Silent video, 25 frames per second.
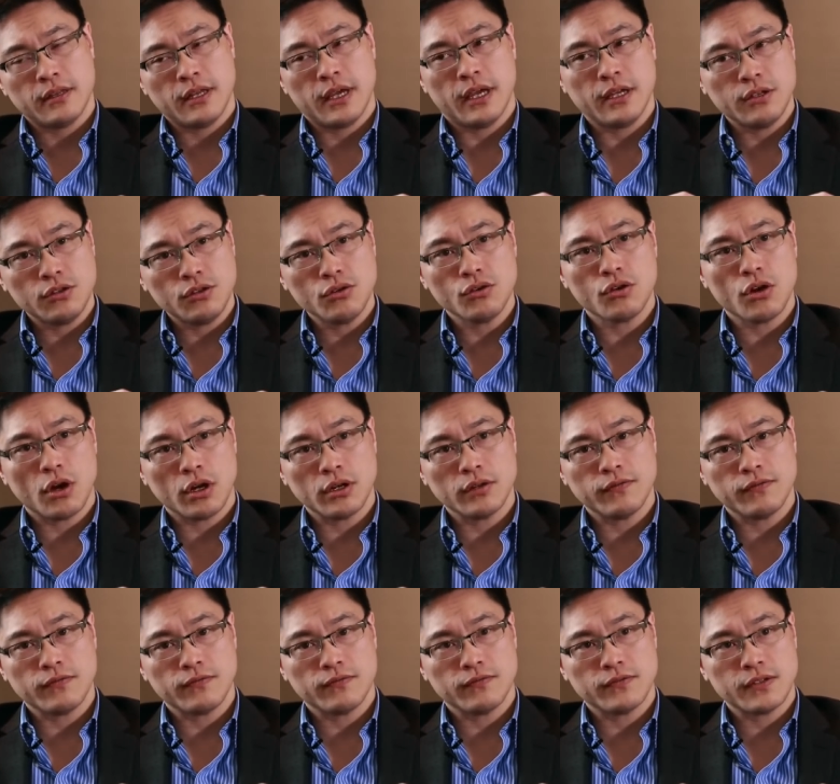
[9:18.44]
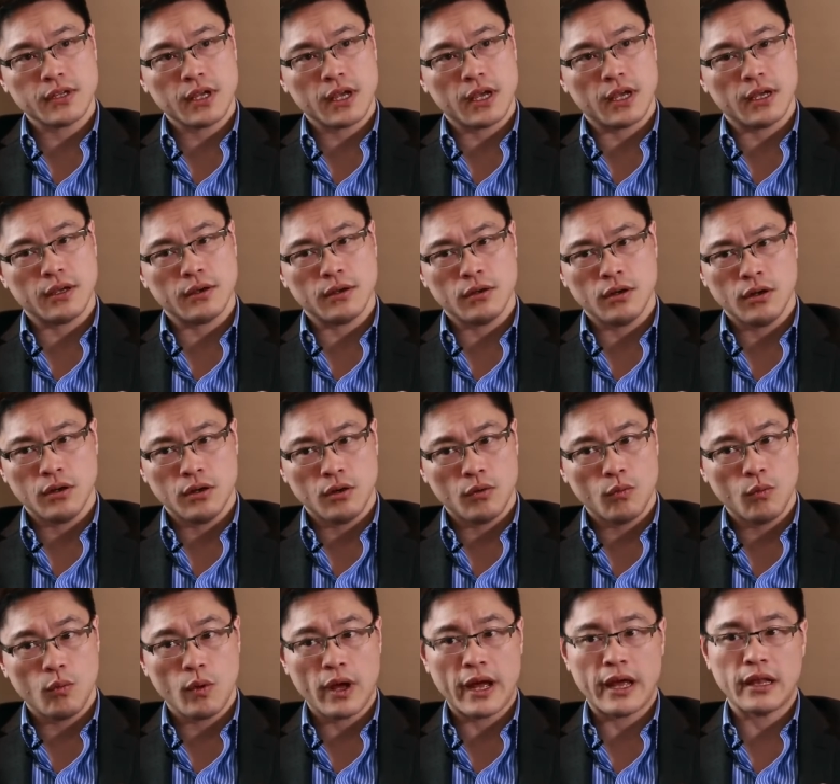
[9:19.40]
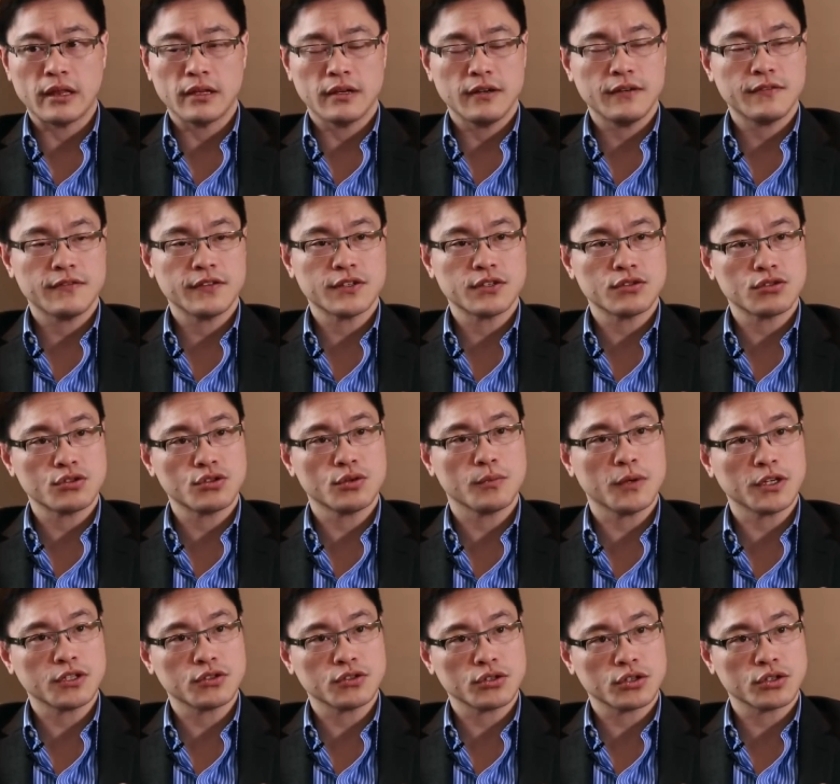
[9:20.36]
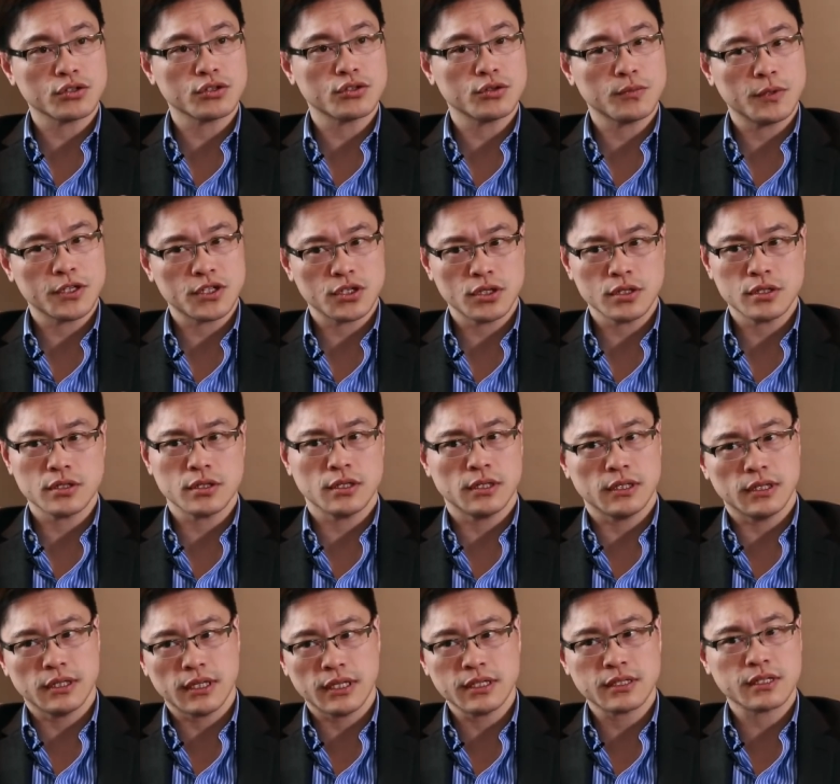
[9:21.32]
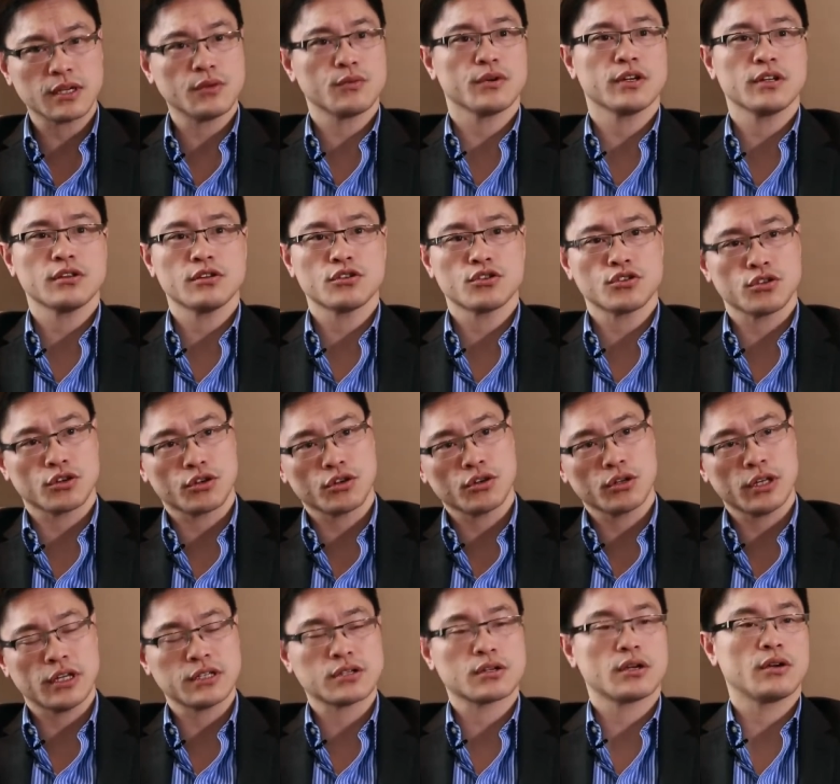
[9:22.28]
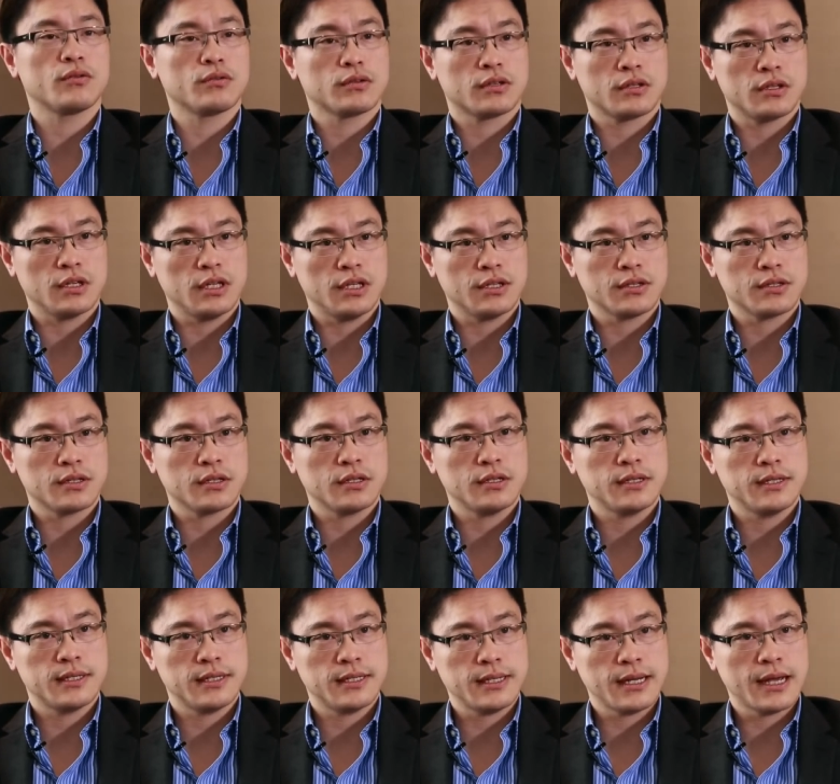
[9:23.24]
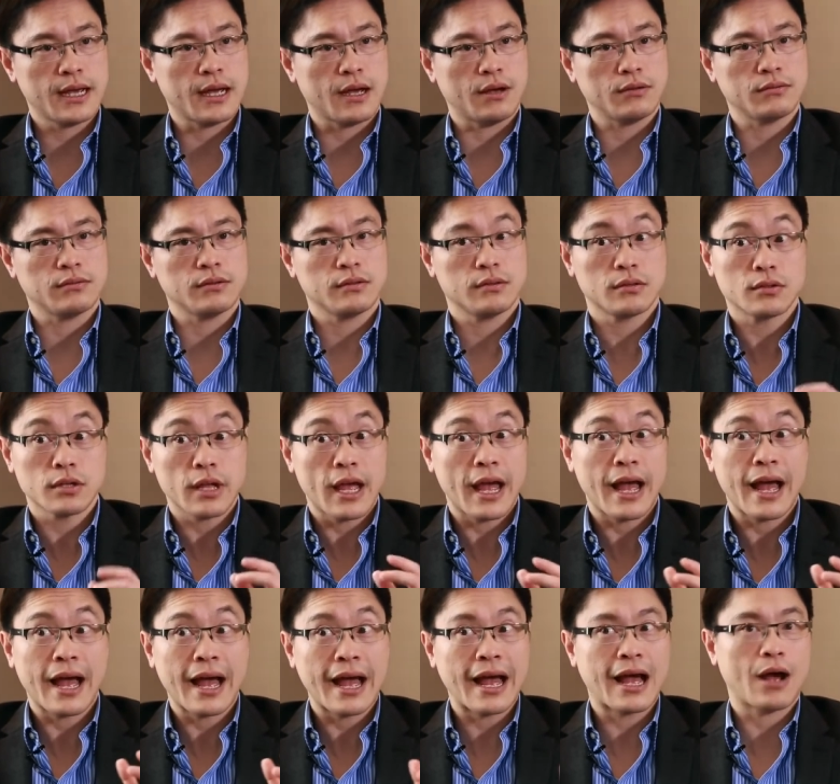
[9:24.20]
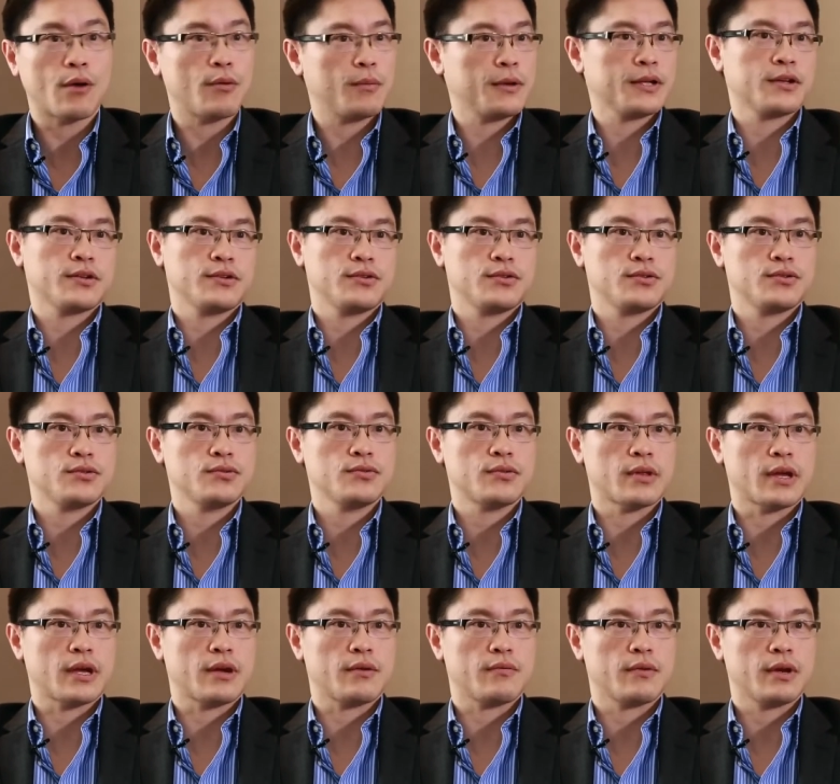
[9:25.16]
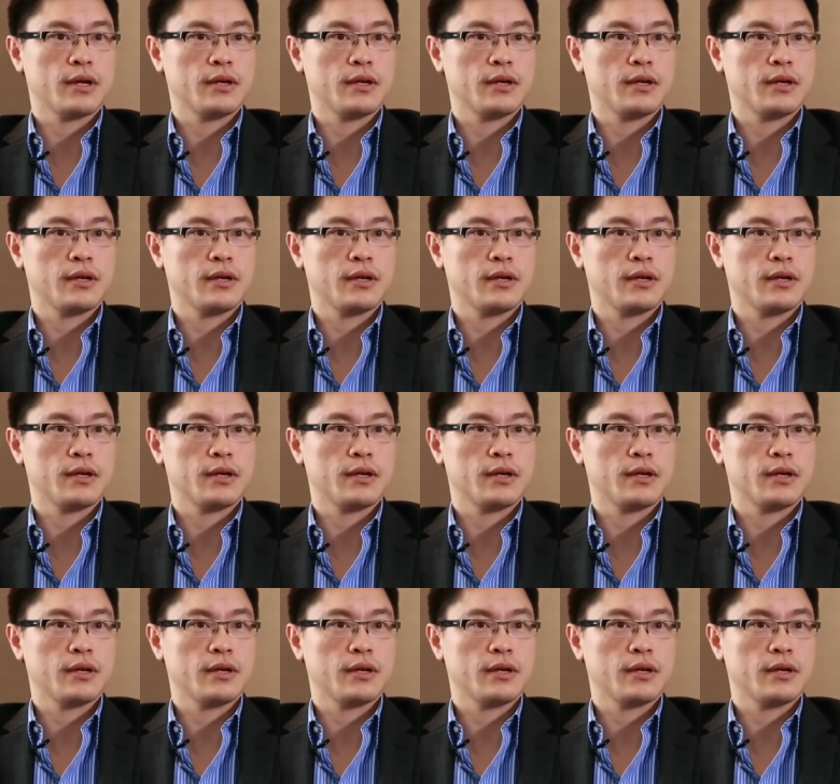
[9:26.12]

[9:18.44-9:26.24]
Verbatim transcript: then you got to say, well, if it's too much sugar, too much insulin, let's get rid of the sugar, let's get the insulin down. How am I going to do that,